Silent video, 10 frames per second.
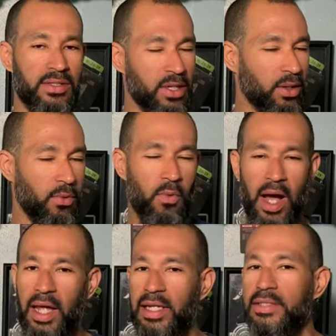So
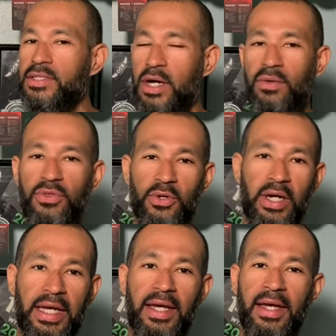well in zone
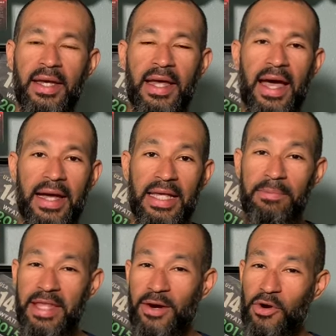three, uh,
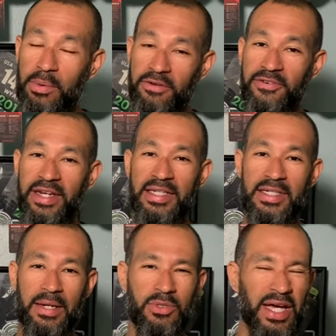keeping that aerobic
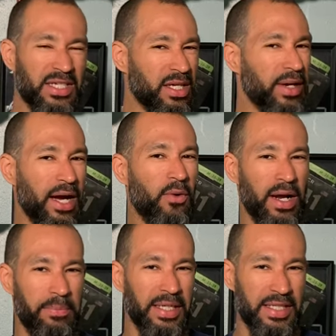fitness up. So I had to slow down
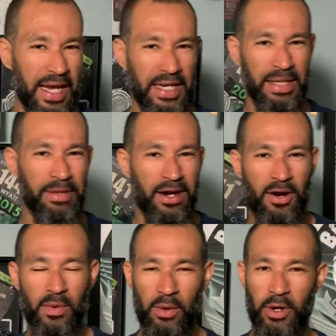quite a bit today to keep that
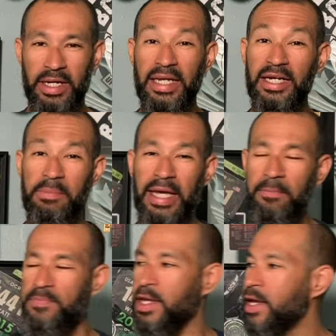heart rate where it needed to
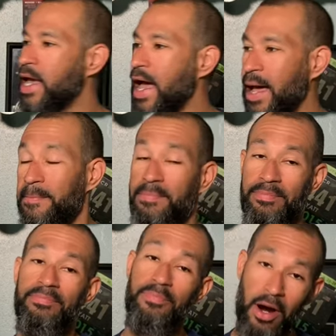be. Um,
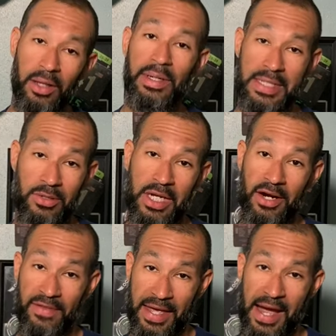partly because I was
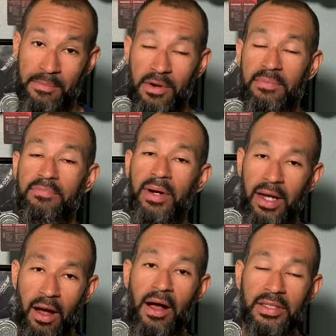carrying the camera,
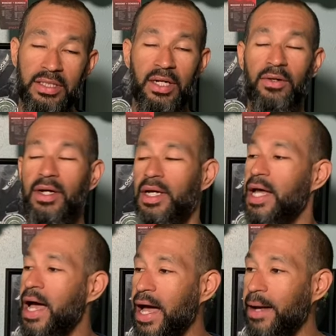but also
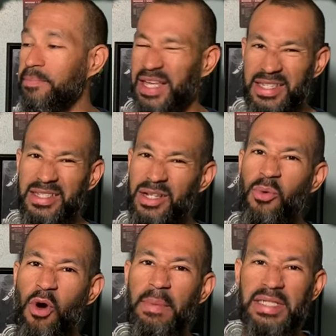um, because it's a
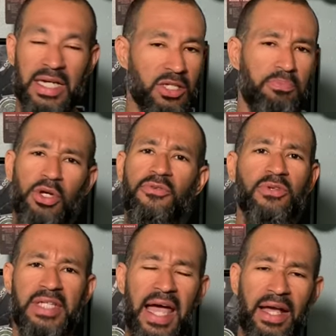little warm outside. It's a
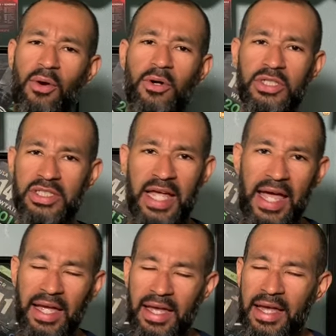beautiful day, gorgeous
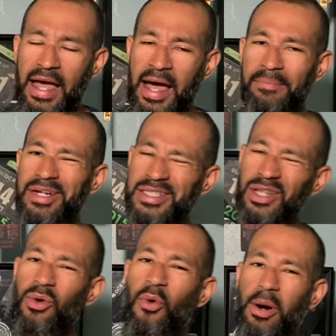day, um, but it's a
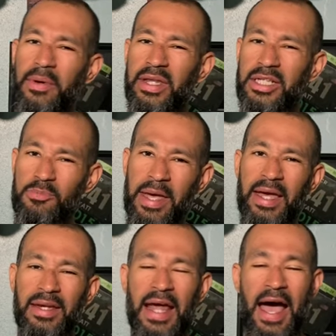little warmer than it's
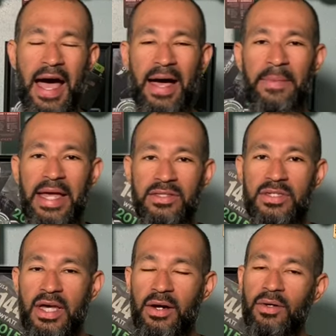been. Um, and
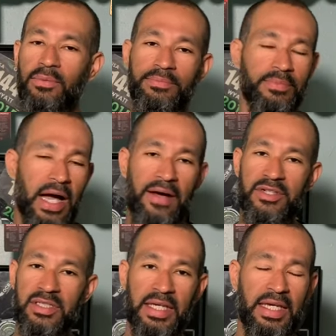so
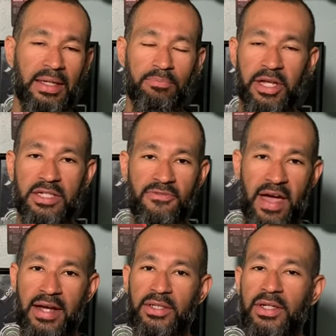Obviously heat plays a
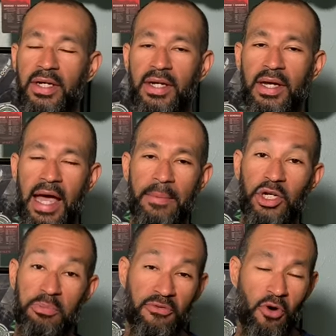factor um,
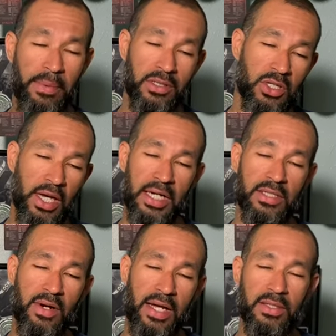in your performance, so you gotta
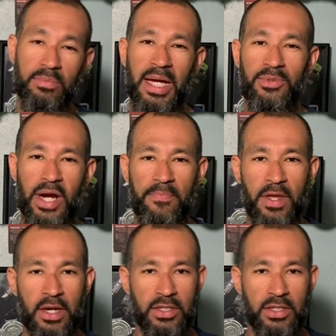slow down sometimes, right?